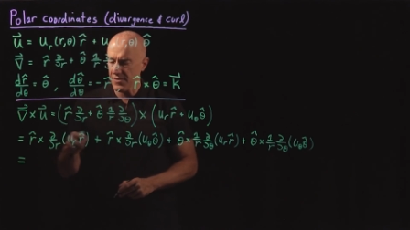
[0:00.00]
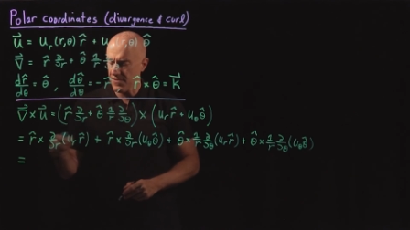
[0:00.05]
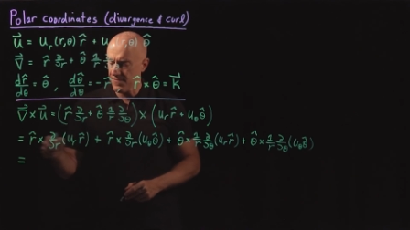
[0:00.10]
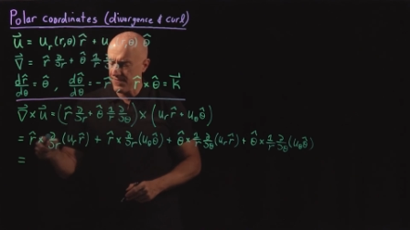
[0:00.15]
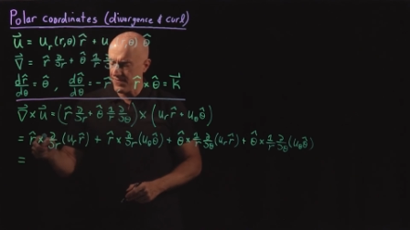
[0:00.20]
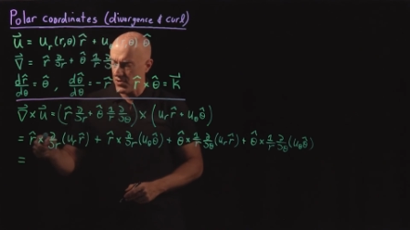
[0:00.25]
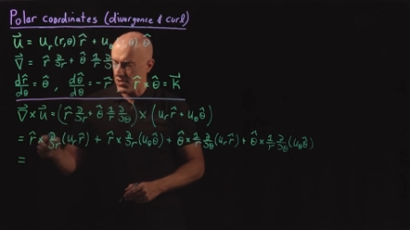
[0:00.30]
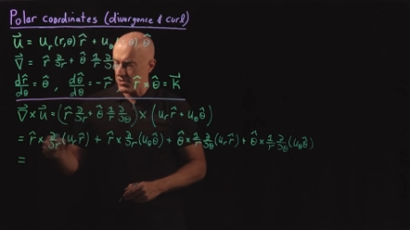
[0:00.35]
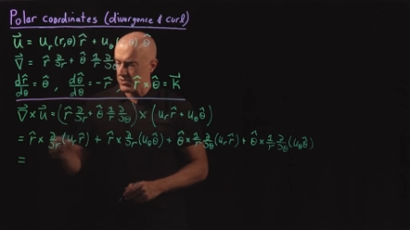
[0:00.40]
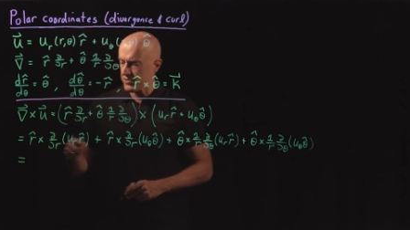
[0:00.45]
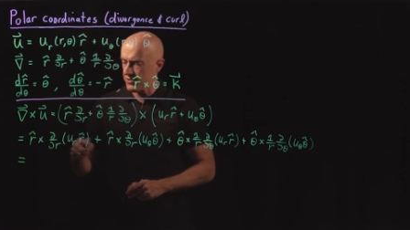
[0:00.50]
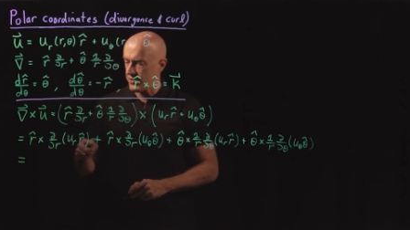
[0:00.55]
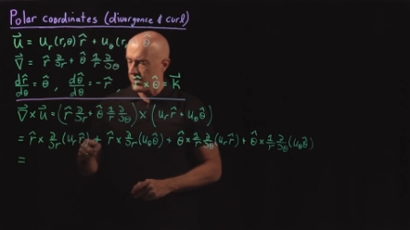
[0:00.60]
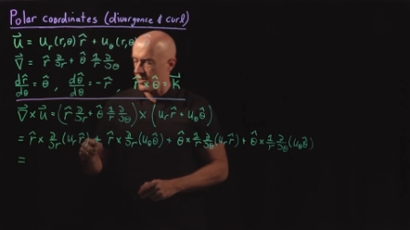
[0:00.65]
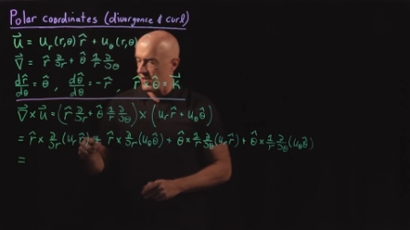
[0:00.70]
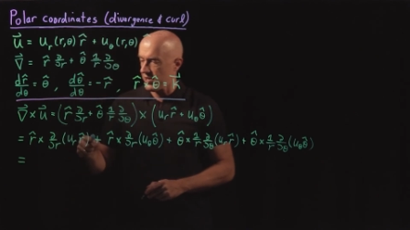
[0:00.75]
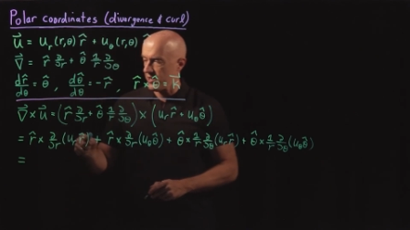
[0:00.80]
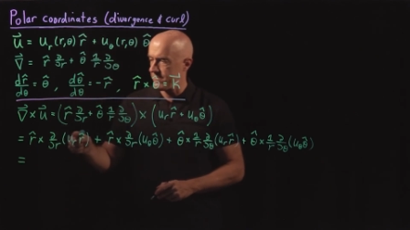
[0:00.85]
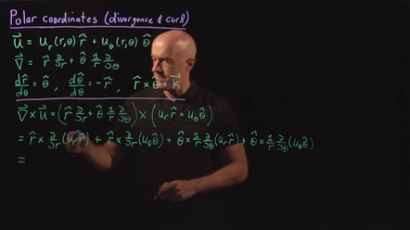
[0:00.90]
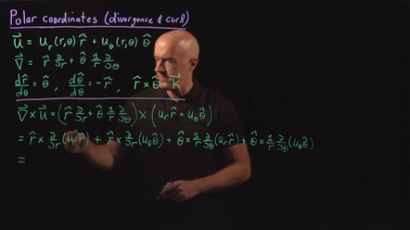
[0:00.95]
the first
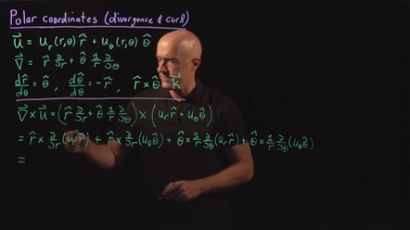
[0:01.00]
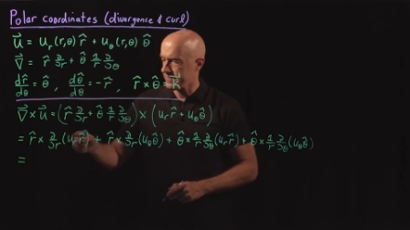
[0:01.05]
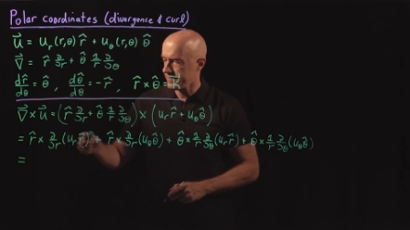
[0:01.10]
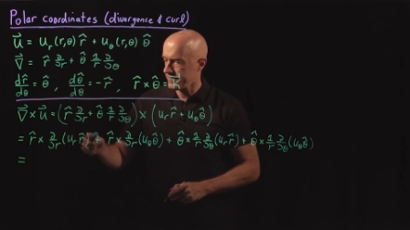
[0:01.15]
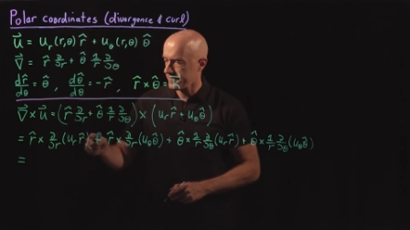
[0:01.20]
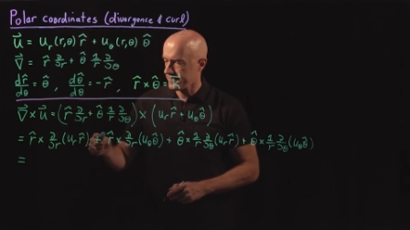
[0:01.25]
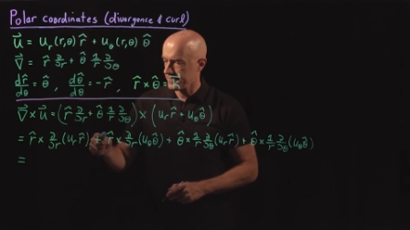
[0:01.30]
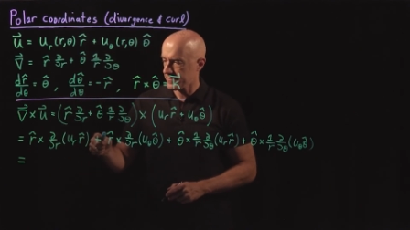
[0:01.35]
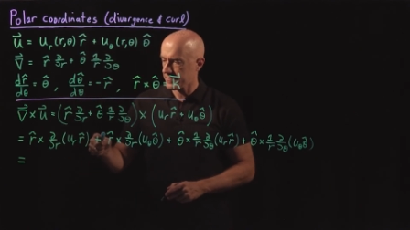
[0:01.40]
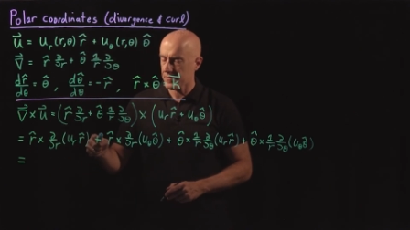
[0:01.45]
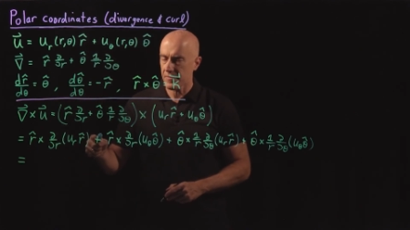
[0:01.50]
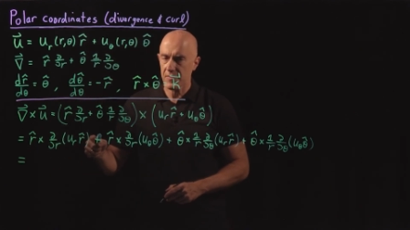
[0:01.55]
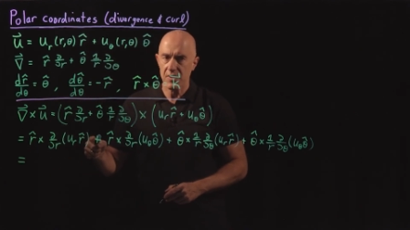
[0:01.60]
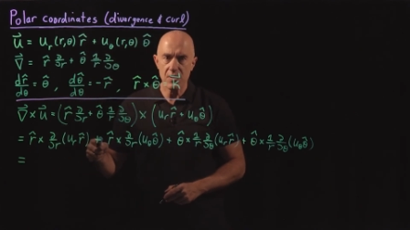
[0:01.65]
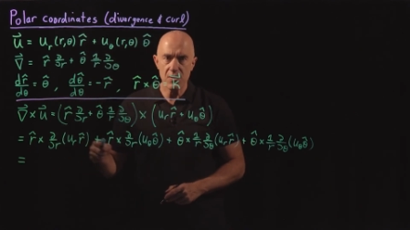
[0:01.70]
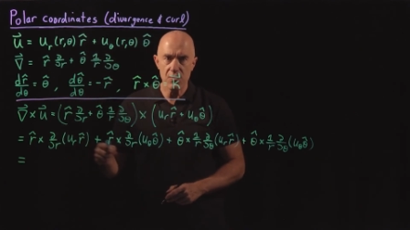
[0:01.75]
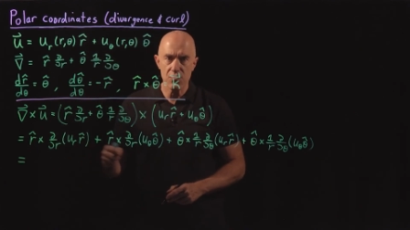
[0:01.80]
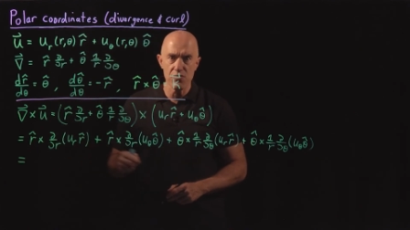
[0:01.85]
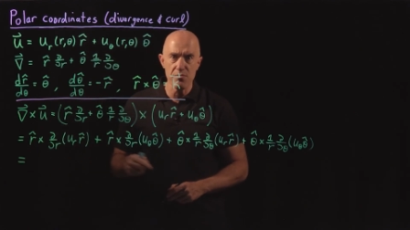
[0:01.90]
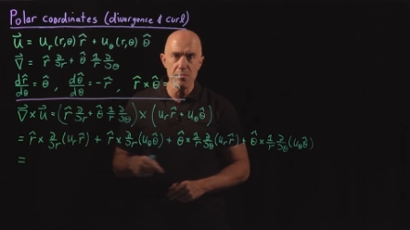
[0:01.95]
term.
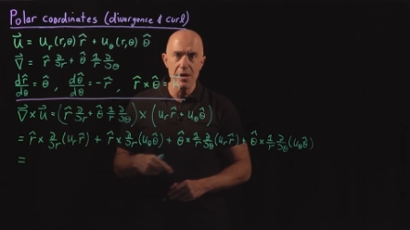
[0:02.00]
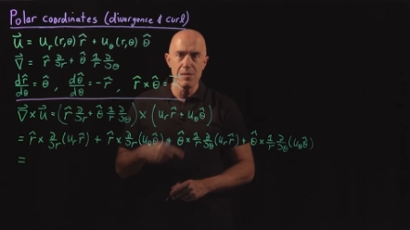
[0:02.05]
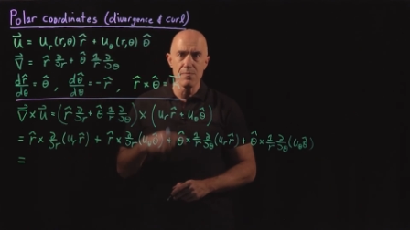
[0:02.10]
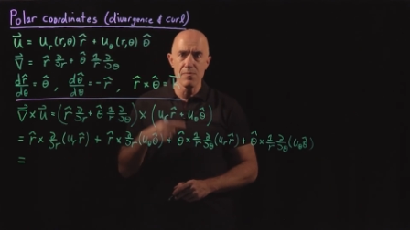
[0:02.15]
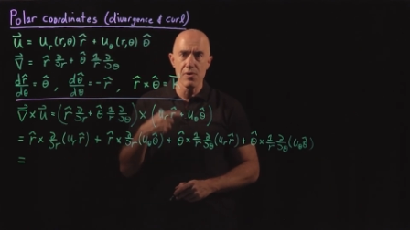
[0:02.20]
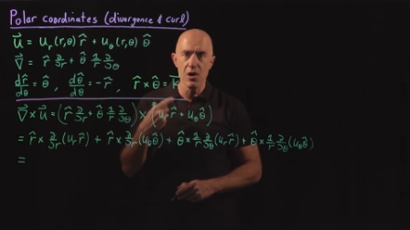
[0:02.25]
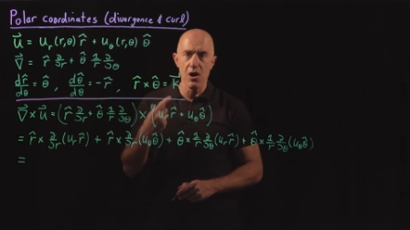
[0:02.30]
Remember,